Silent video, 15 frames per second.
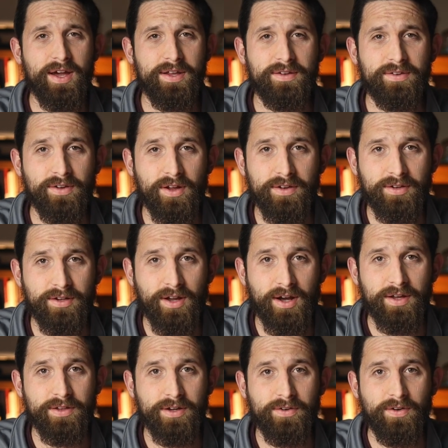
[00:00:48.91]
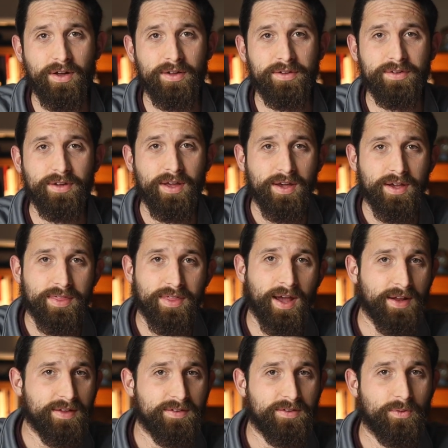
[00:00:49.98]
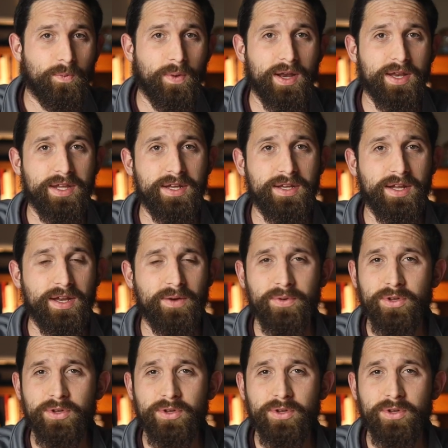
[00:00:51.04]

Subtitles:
Son to die on the cross, that's when he did it.